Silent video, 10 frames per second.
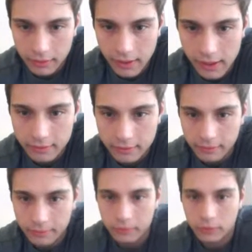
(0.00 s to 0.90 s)
and
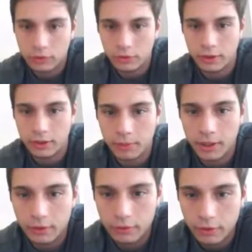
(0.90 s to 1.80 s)
that's $30
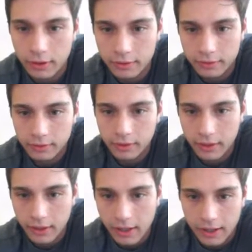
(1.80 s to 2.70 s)
million
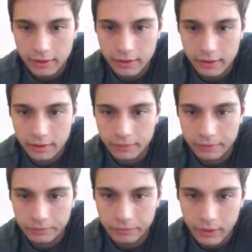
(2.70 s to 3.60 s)
higher than
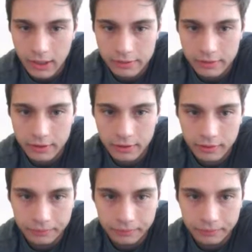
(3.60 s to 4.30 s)
last year.